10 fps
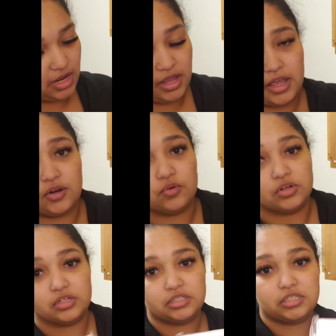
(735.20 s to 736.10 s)
I had
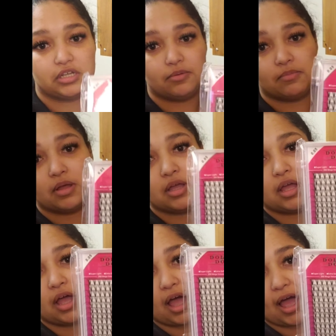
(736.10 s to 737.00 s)
ordered some
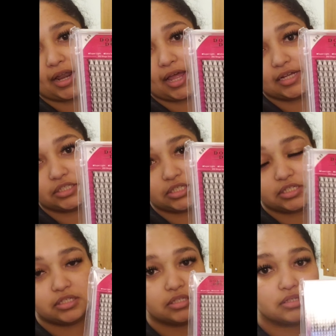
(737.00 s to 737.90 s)

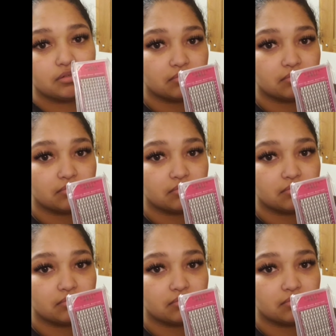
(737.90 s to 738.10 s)
eyelashes